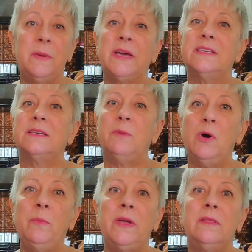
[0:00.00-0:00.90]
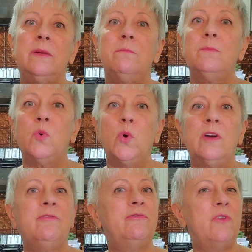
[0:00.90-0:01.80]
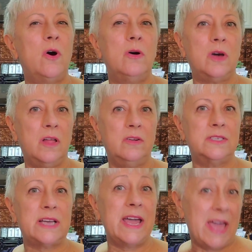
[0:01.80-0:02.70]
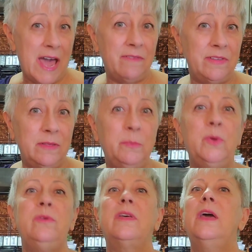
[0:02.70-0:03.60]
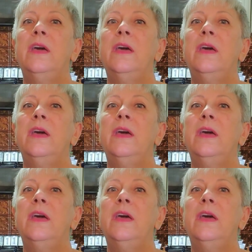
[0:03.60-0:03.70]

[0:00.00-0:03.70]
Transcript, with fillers: because I'm hoping the more fall colors I have in the booth,